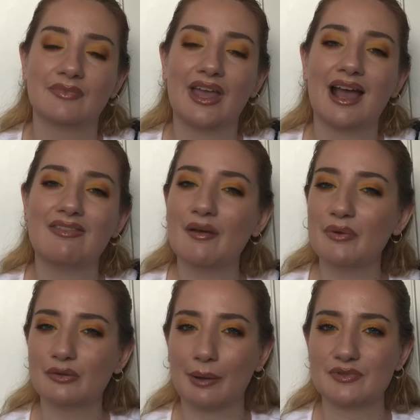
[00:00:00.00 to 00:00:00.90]
And then with
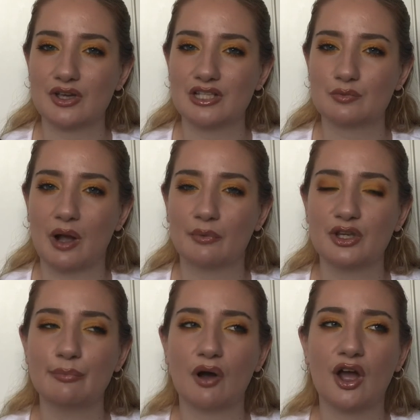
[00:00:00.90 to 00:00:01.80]
the website as well, when you
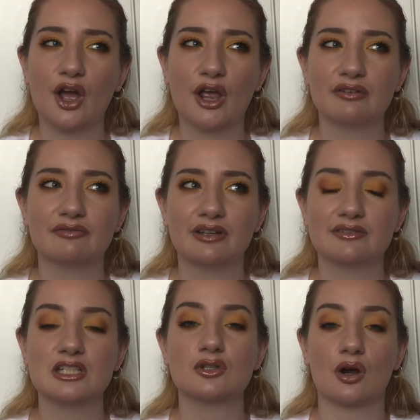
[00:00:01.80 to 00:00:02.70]
buy over
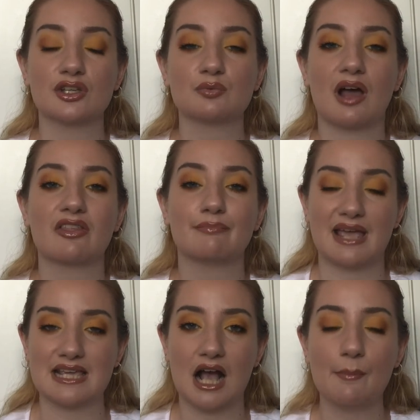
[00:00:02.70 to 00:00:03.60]
$50 worth of
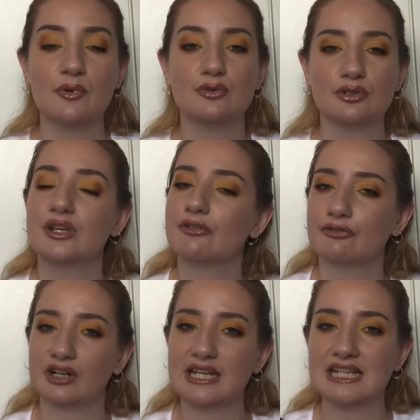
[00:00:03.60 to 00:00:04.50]
makeup, you do get
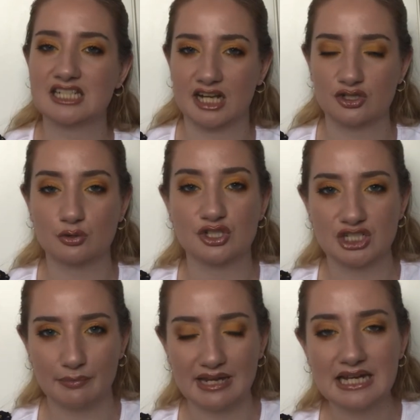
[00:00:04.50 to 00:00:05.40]
free international
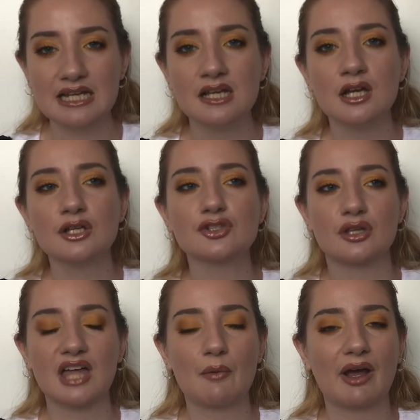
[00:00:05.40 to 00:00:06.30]
shipping. So
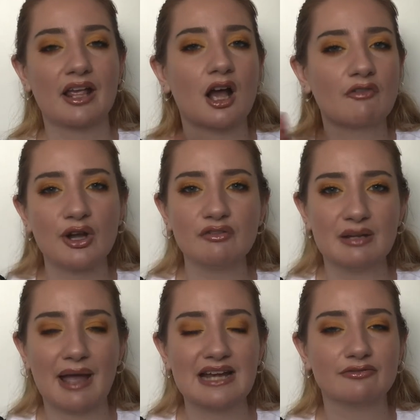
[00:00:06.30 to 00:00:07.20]
that way I've only really
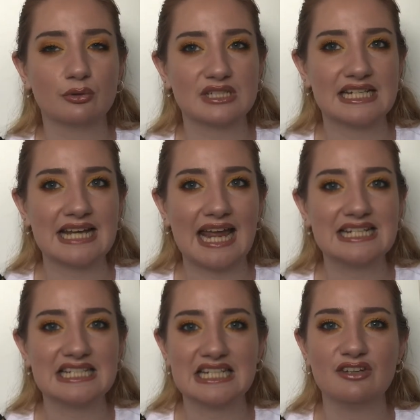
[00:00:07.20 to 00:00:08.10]
paid
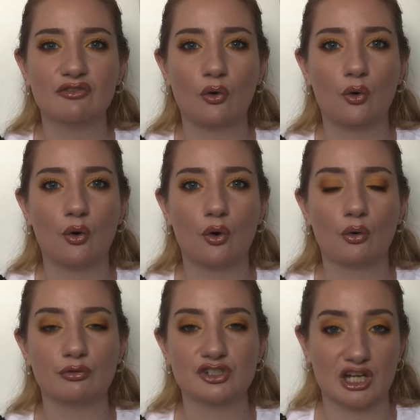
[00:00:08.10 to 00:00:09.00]
$14.80 for
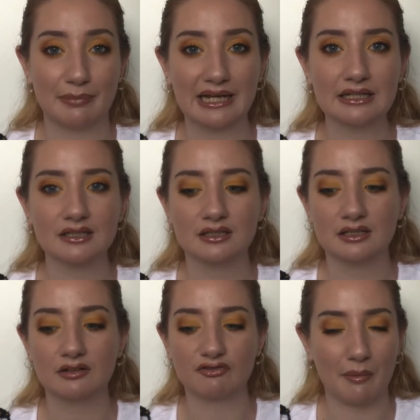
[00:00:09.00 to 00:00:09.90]
shipping
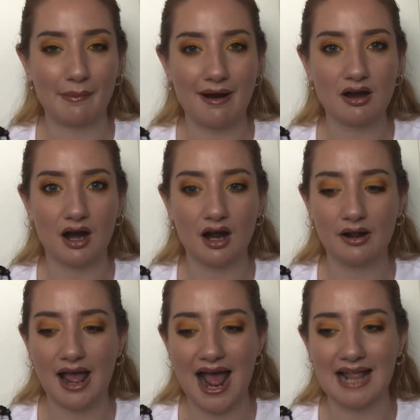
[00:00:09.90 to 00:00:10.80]
from America,
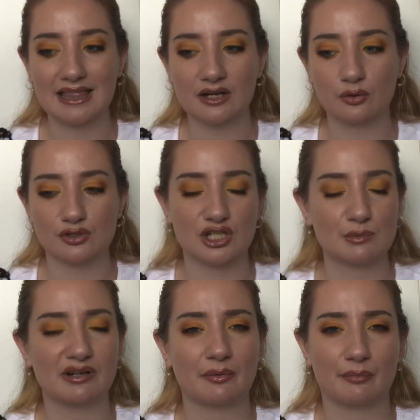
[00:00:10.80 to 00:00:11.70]
and then I also
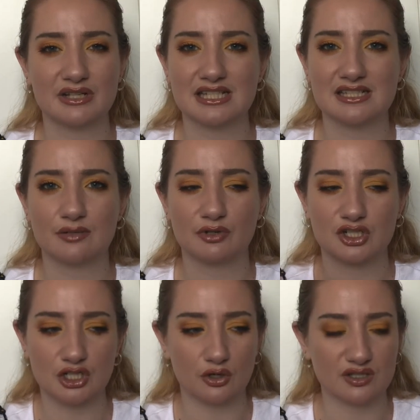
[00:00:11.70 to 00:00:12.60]
split it with my sister because
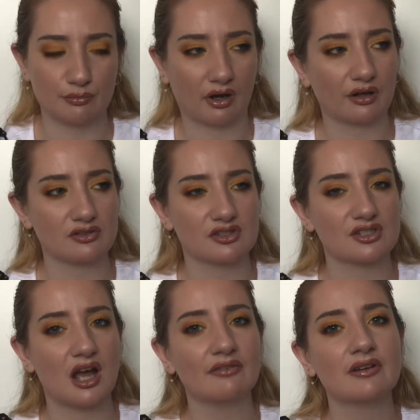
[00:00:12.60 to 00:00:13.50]
she got some products and
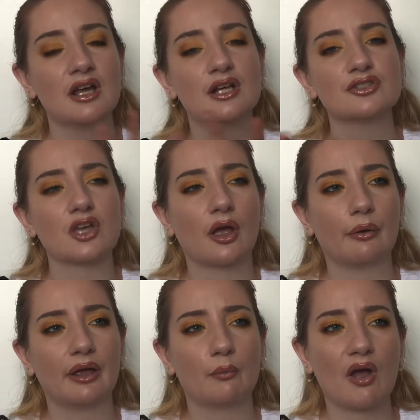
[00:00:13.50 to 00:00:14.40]
stuff, so
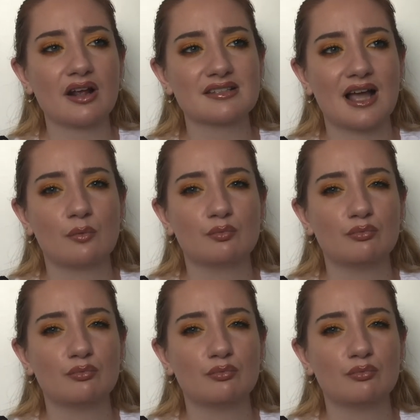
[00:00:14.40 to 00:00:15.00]
it works out